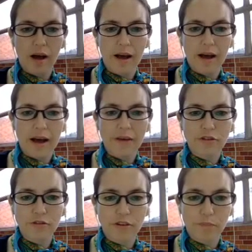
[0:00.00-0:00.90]

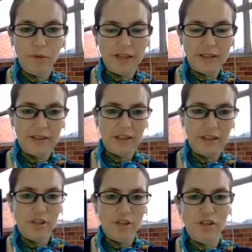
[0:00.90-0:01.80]
after I've put in the
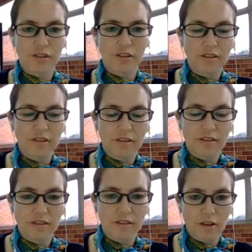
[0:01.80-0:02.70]
original
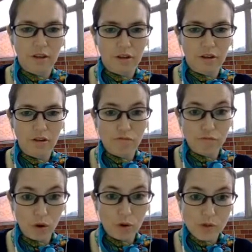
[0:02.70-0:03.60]

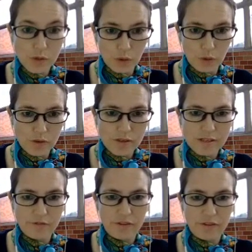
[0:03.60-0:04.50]
raw scores
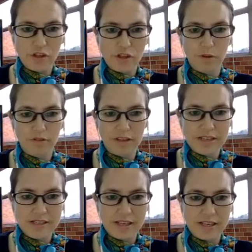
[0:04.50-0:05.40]
into Fellowship of the Ring
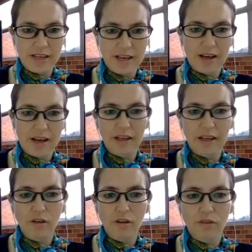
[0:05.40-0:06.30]
essay, I then
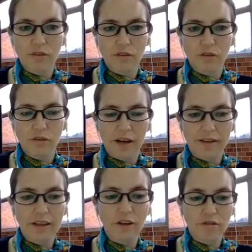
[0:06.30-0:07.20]

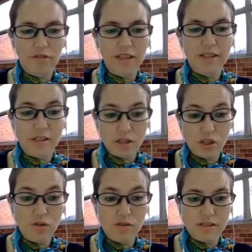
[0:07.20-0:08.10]
create this
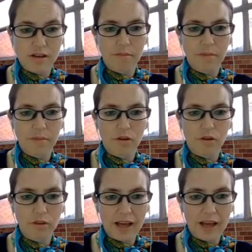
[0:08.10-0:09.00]
new assignment
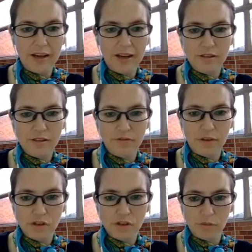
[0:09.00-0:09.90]
called AIS
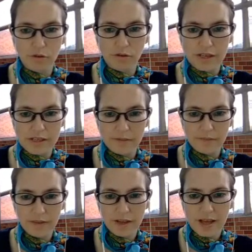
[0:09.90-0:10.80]
Fellowship Grade.
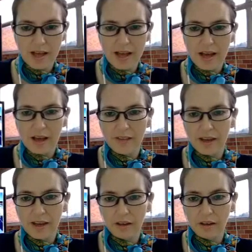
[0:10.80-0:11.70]
And then
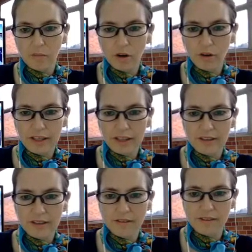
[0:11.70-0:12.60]
I come along
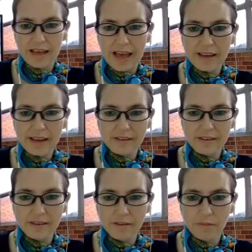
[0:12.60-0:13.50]
here to the
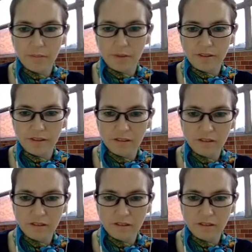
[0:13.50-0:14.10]
Edit button